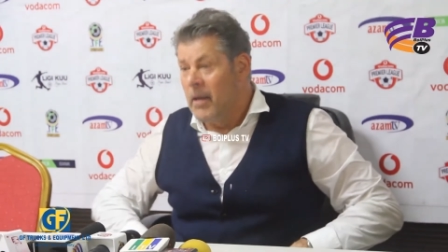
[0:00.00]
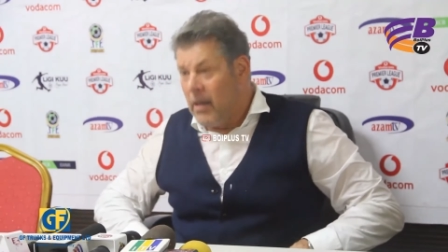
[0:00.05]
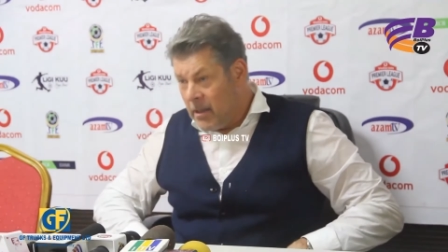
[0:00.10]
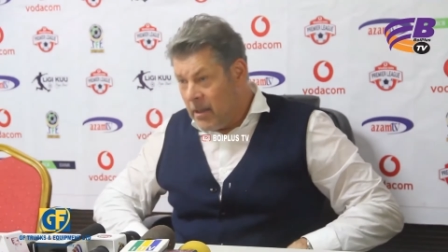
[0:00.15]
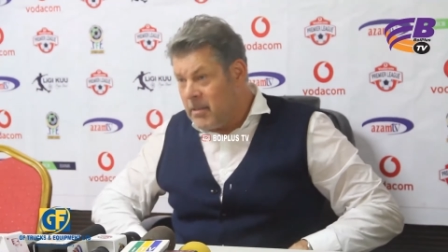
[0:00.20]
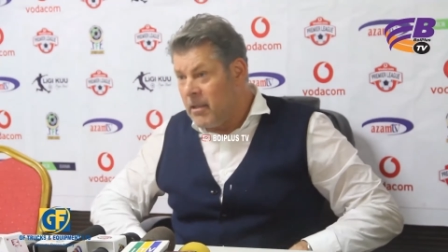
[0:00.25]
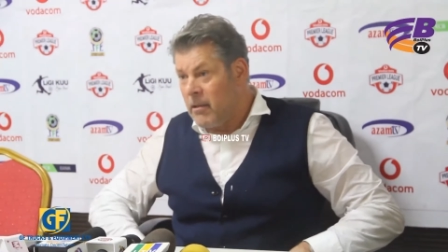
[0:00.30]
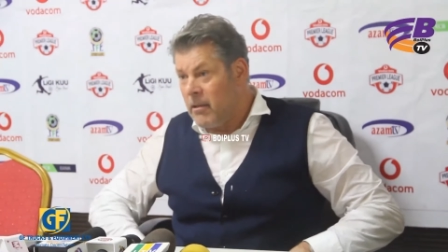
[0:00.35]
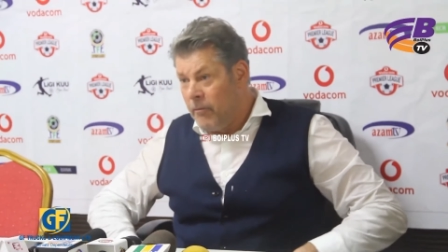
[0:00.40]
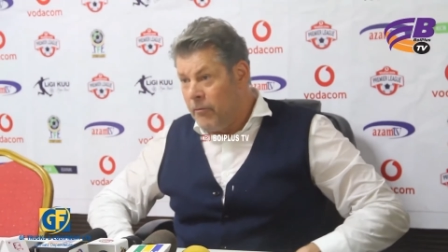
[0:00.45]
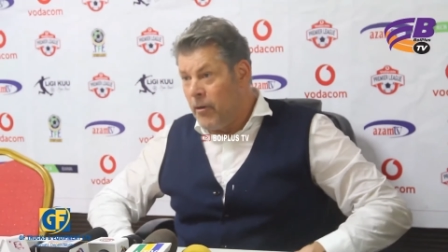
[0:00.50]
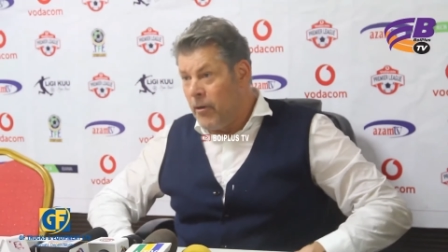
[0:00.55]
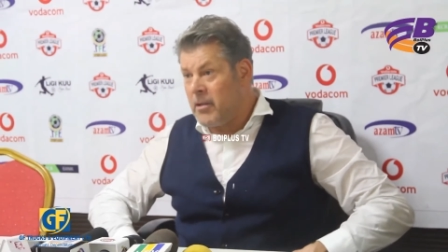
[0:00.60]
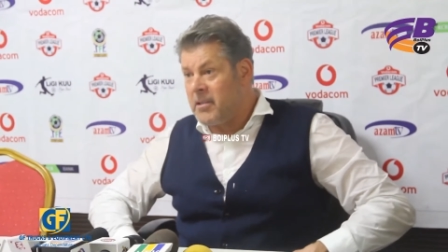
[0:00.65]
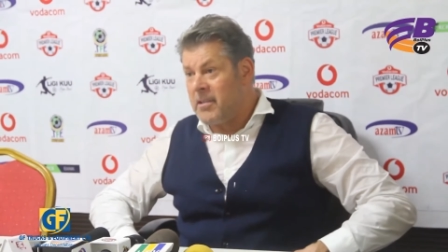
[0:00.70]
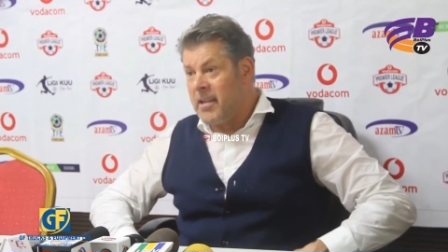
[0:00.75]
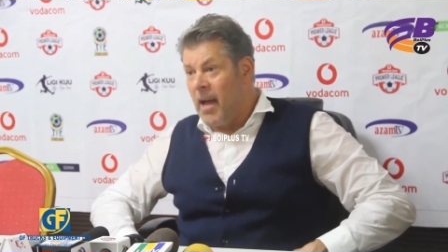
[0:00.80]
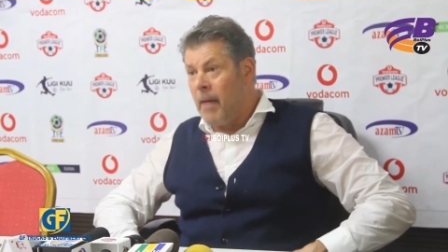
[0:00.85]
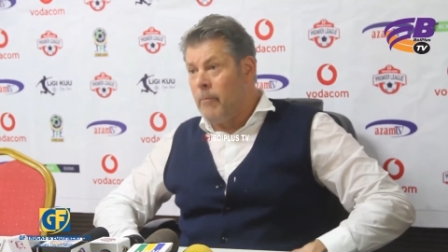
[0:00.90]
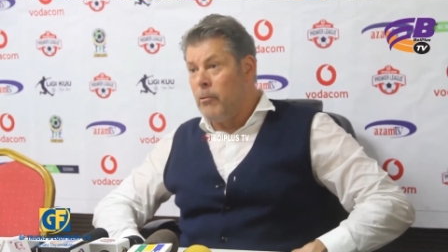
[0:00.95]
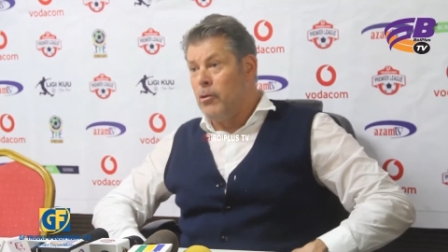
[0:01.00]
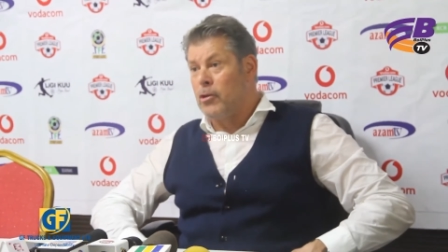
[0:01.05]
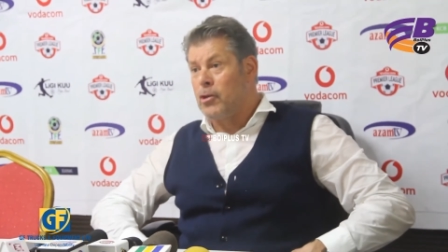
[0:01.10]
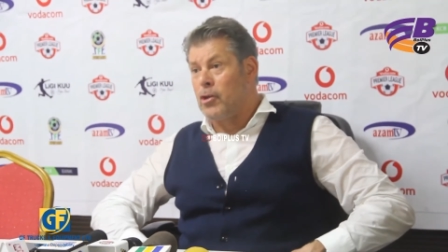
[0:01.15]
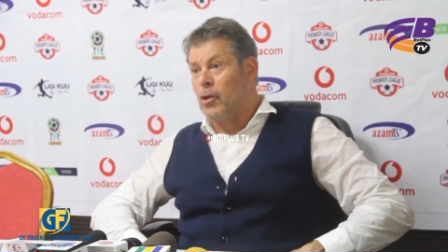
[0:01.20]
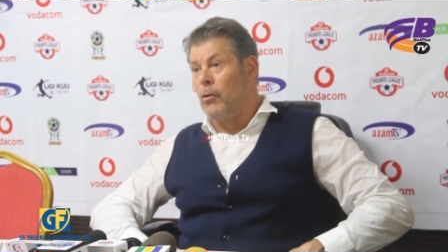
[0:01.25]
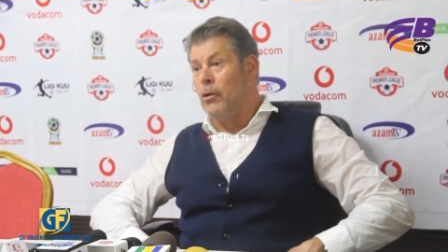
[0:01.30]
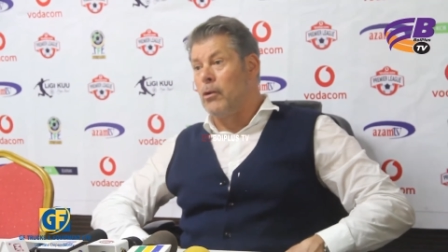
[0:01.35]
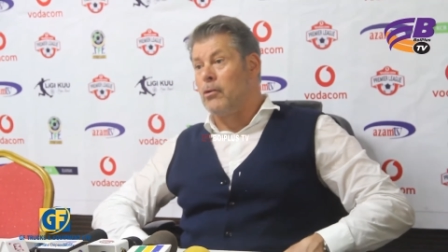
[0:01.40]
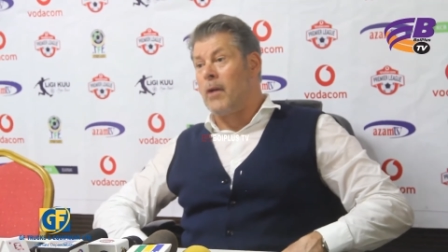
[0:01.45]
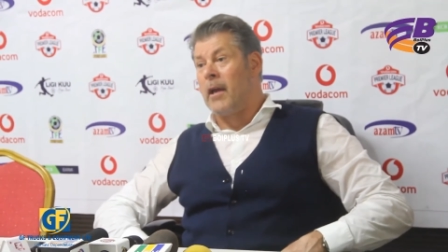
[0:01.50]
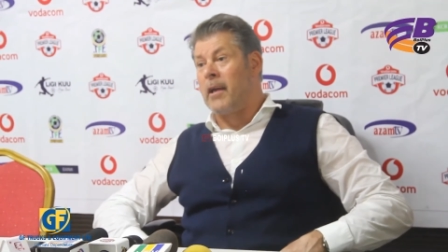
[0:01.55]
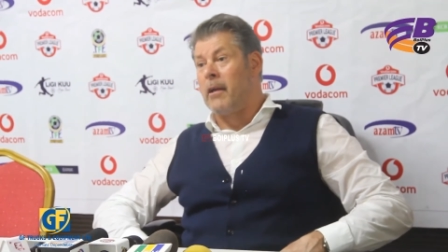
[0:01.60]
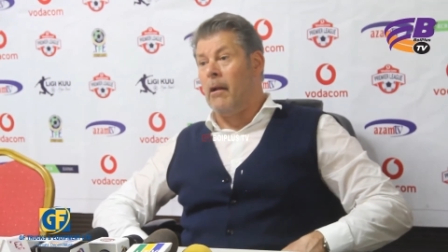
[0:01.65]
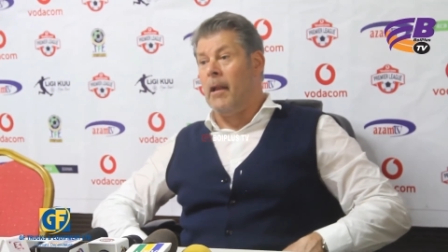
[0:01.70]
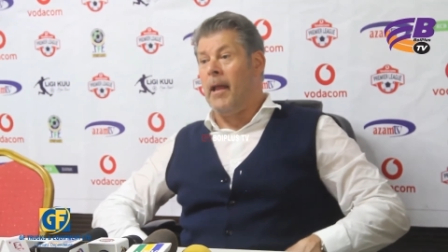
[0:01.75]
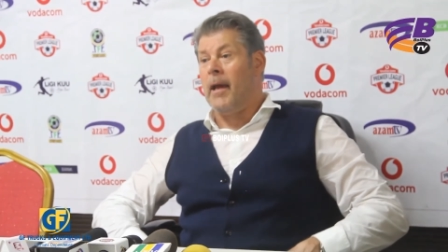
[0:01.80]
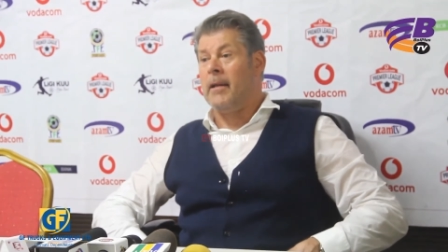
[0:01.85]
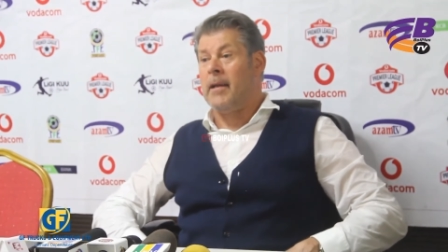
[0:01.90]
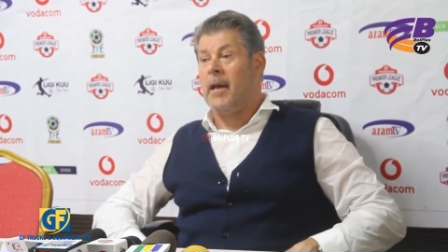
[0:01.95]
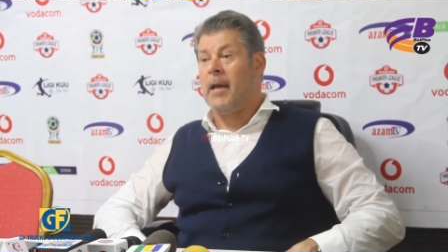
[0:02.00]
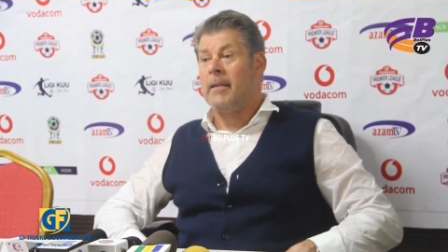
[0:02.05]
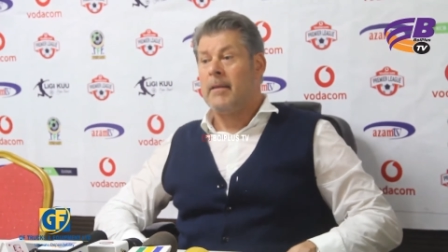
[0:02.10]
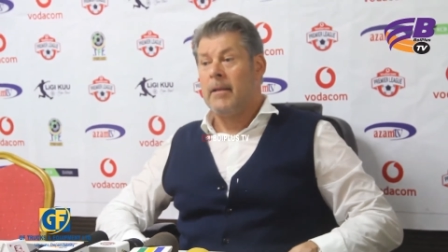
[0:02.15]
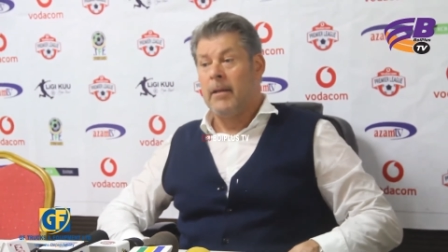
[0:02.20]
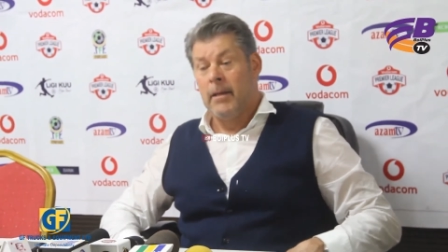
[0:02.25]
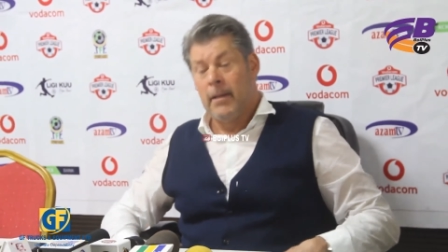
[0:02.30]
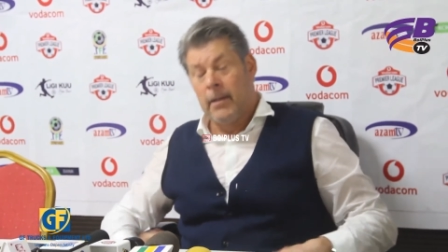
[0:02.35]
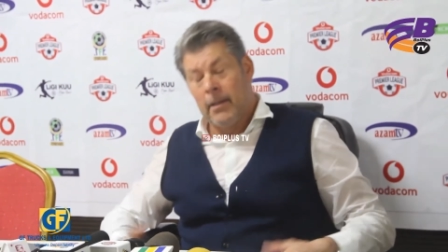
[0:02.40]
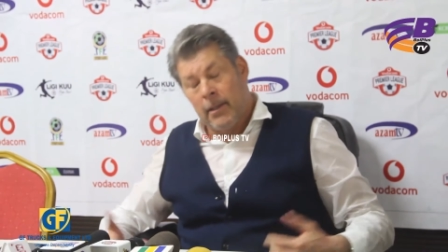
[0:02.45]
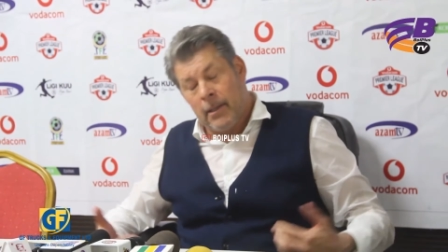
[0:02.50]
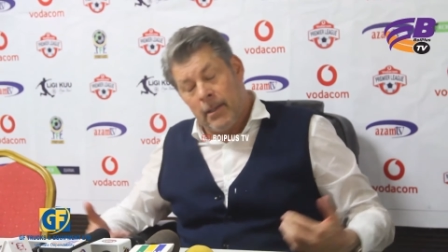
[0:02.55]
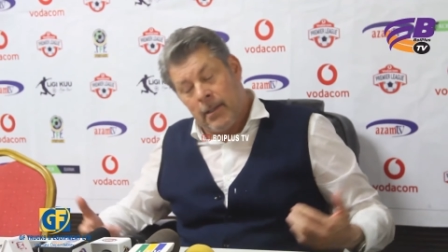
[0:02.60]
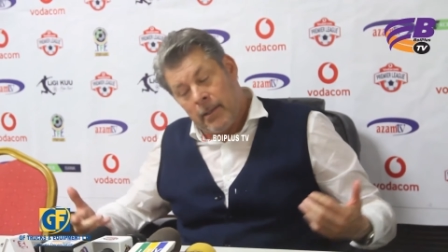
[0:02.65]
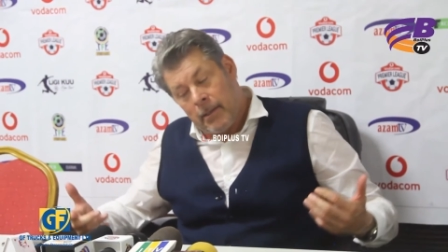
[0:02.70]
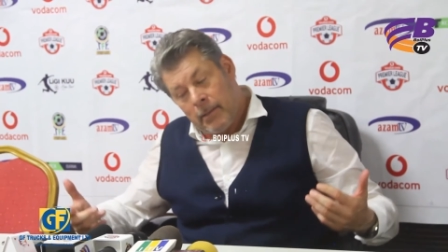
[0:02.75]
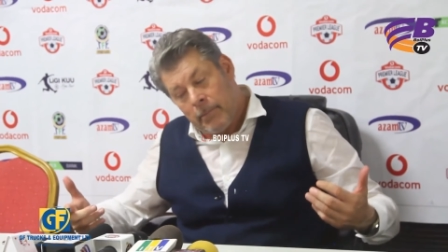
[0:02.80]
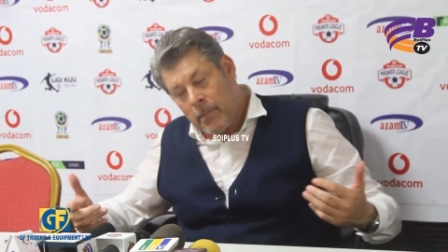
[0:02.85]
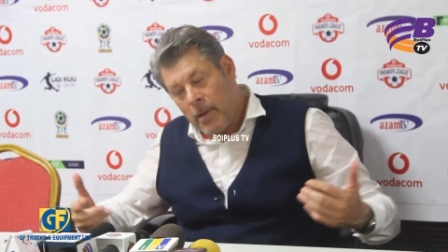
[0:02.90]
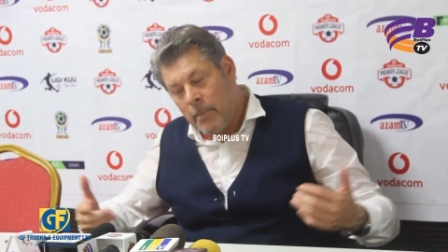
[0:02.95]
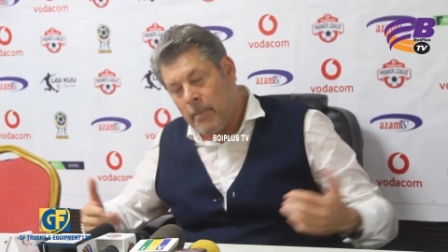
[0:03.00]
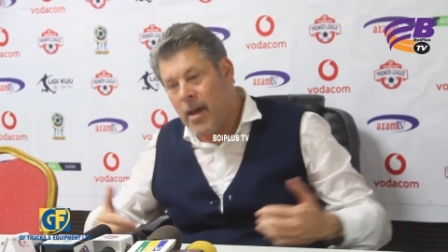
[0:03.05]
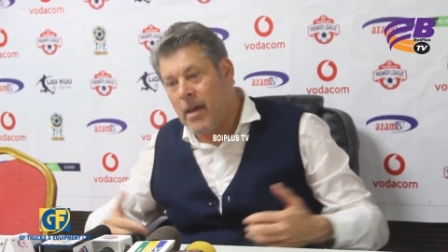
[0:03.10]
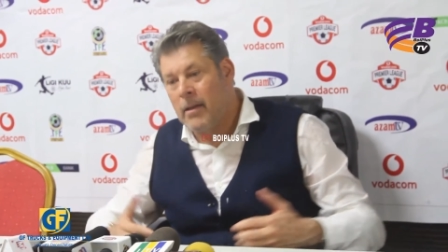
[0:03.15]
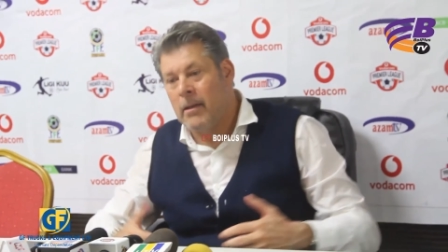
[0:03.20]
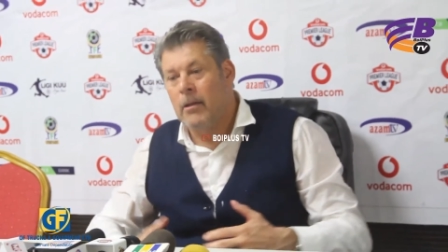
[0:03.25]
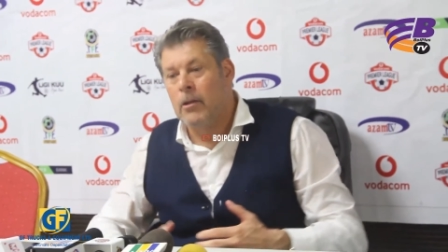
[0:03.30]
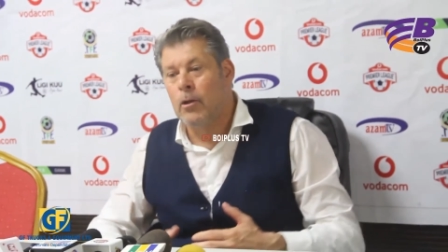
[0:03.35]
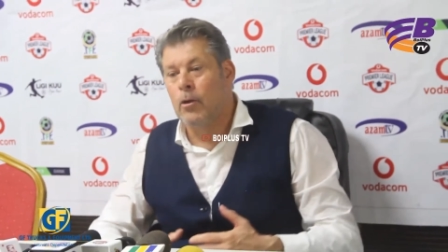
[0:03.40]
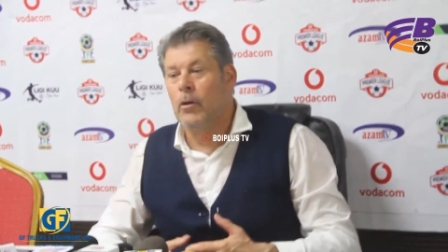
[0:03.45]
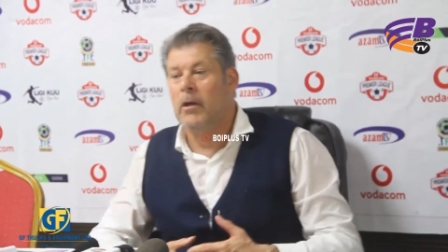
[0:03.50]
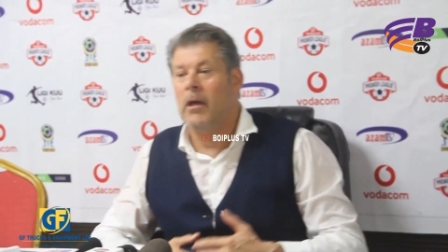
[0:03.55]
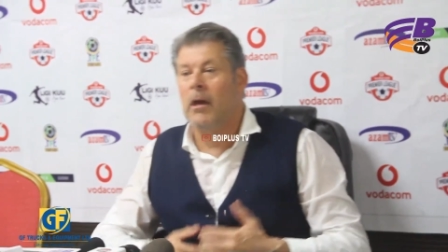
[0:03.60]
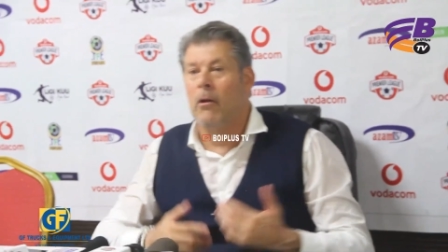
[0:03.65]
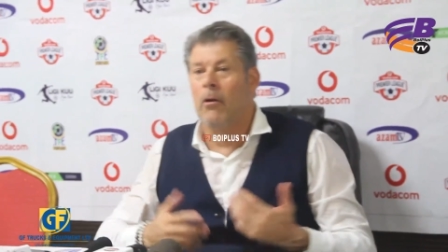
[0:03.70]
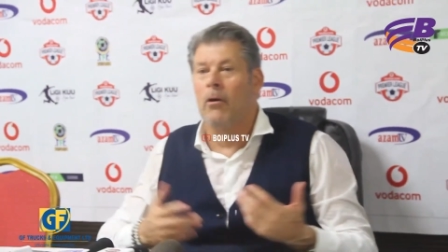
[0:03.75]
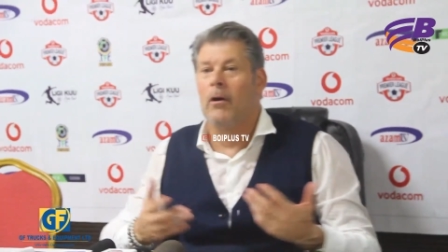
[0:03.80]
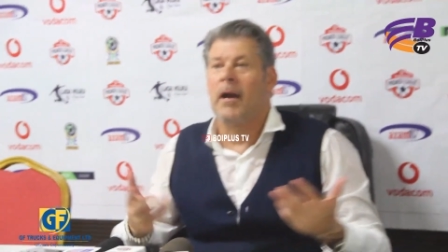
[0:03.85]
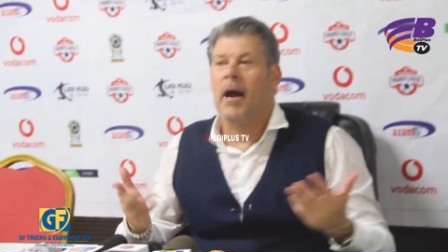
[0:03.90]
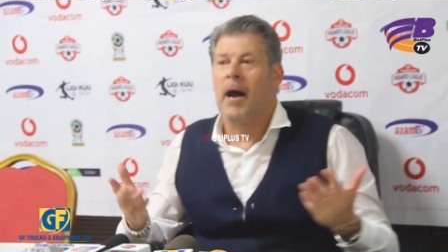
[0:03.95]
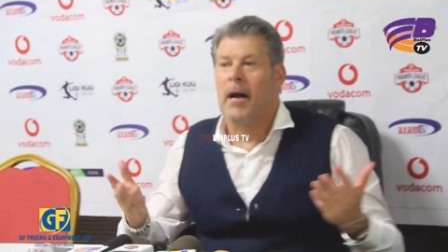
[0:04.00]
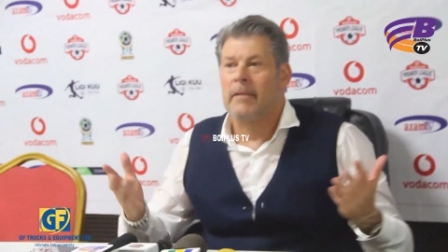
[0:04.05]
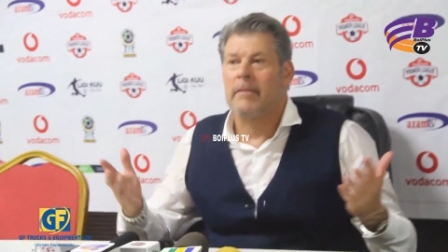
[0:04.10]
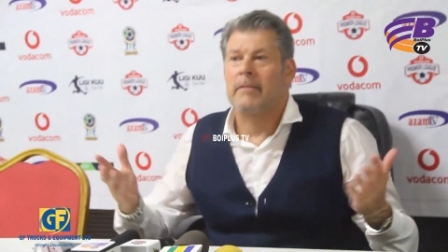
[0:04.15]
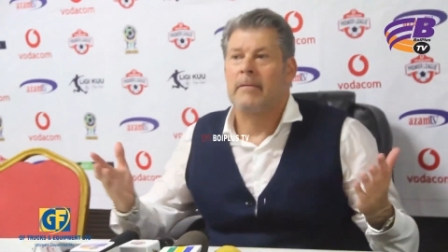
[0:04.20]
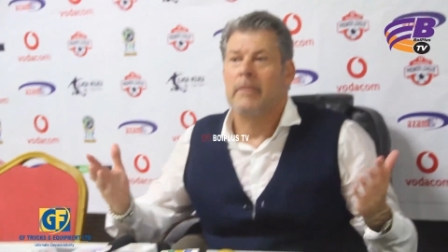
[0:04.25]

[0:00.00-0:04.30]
Is it the first time you saw a tackle like that? My man, no yellow card.